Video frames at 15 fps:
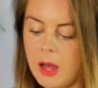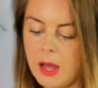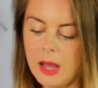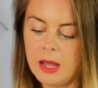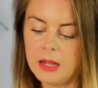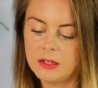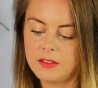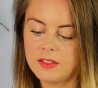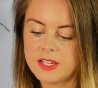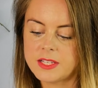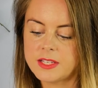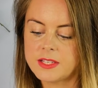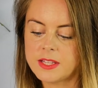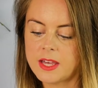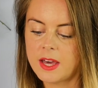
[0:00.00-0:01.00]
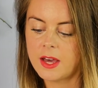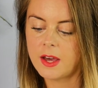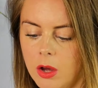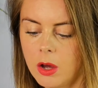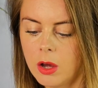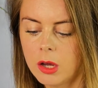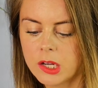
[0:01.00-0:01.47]
and this is their
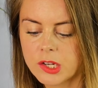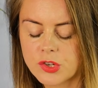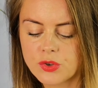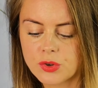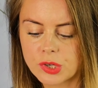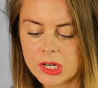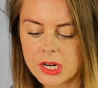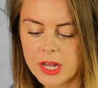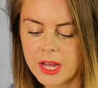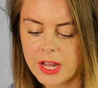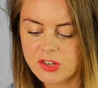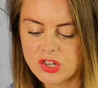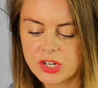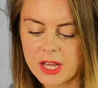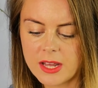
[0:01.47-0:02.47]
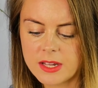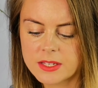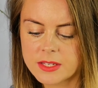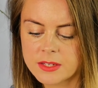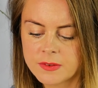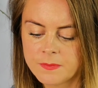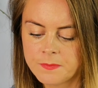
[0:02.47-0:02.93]
Extraordinaire
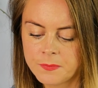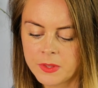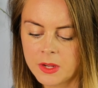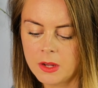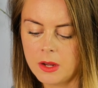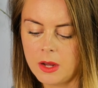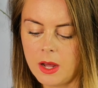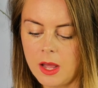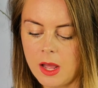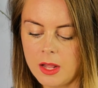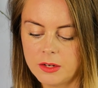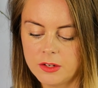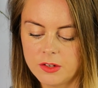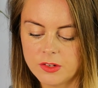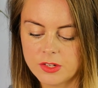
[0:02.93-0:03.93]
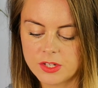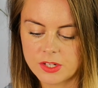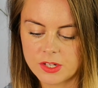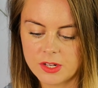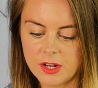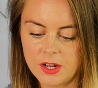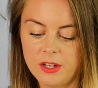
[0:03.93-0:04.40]
Jeunesse, and
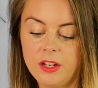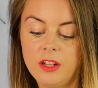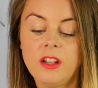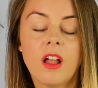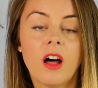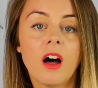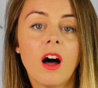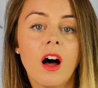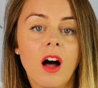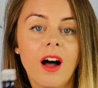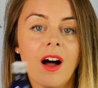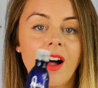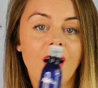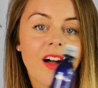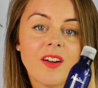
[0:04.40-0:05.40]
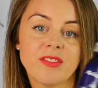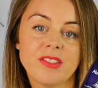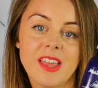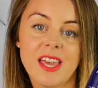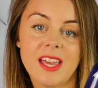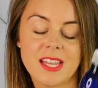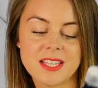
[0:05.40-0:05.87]
I love
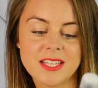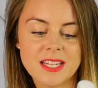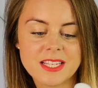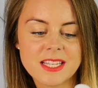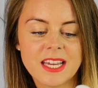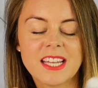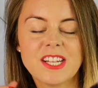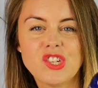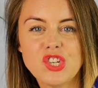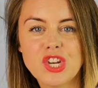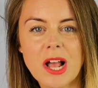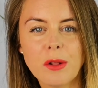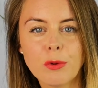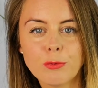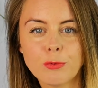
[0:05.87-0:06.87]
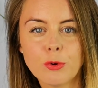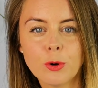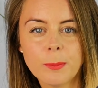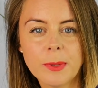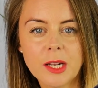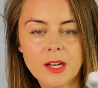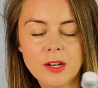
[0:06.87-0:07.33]
this. It's like a gel
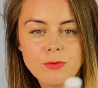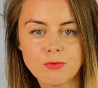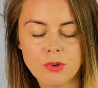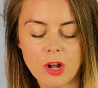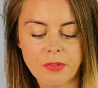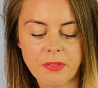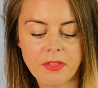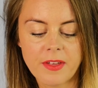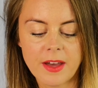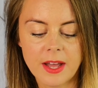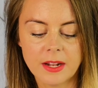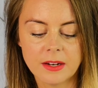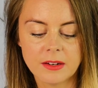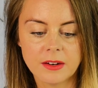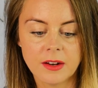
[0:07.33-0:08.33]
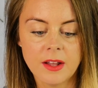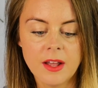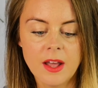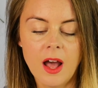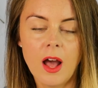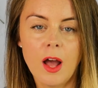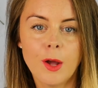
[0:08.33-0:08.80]
formula rather than
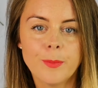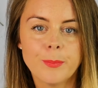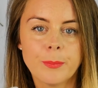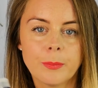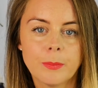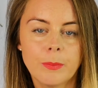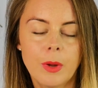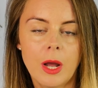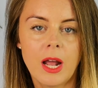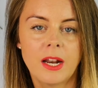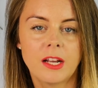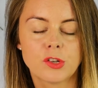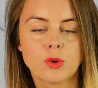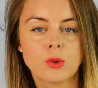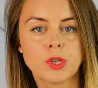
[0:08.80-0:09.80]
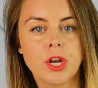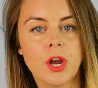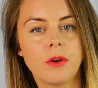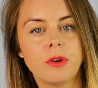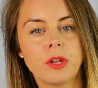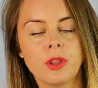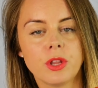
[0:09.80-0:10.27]
an actual
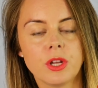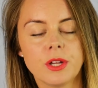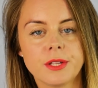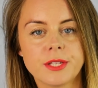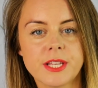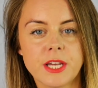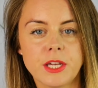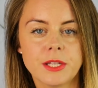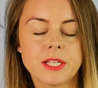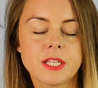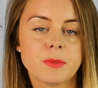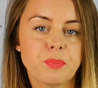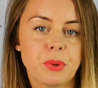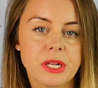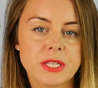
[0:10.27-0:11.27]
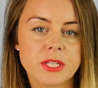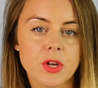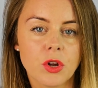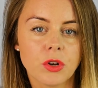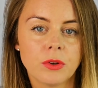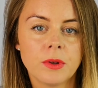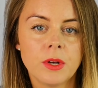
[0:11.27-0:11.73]
toner that, say, you'd spritz
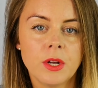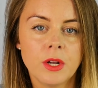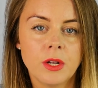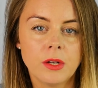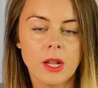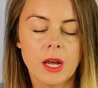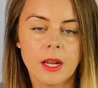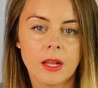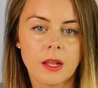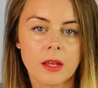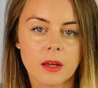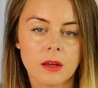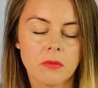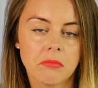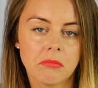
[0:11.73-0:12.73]
on, like,